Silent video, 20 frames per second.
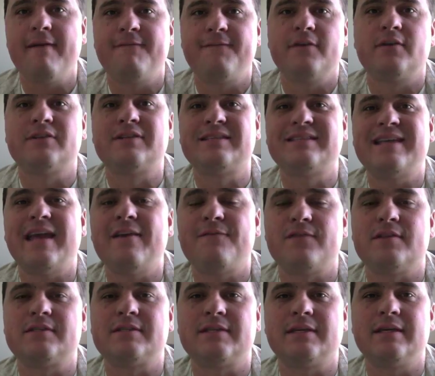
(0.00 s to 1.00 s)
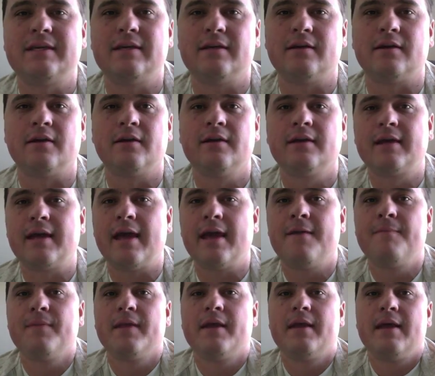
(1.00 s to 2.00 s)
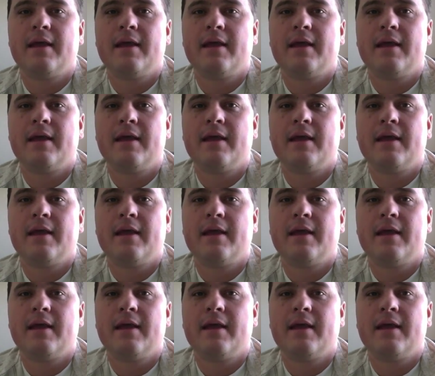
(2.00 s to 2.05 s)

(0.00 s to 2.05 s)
feel safe and secure, okay?